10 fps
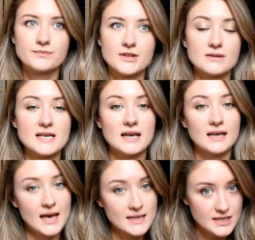They'll take a
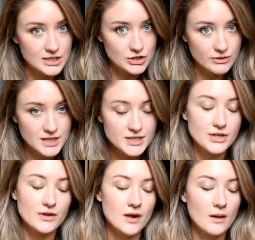case history,
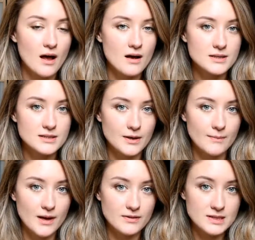so they'll ask
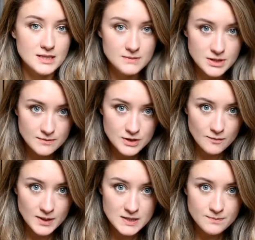about the symptoms you've
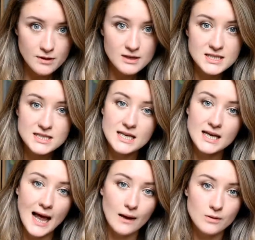been experiencing,
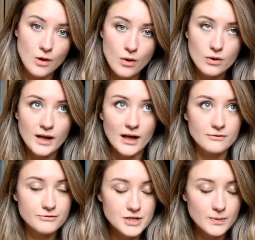how long, how
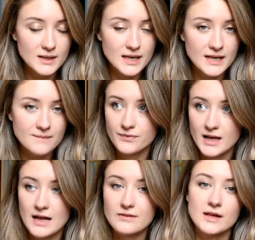frequently,
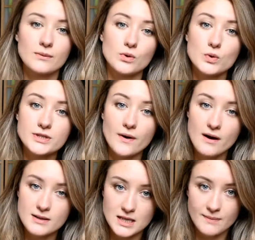and they will also
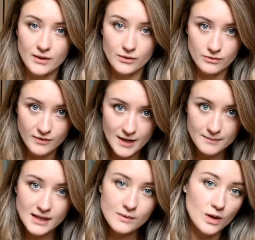ask about your
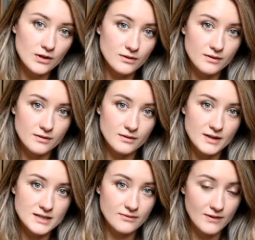family, whether
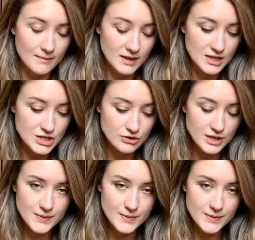there's a family history.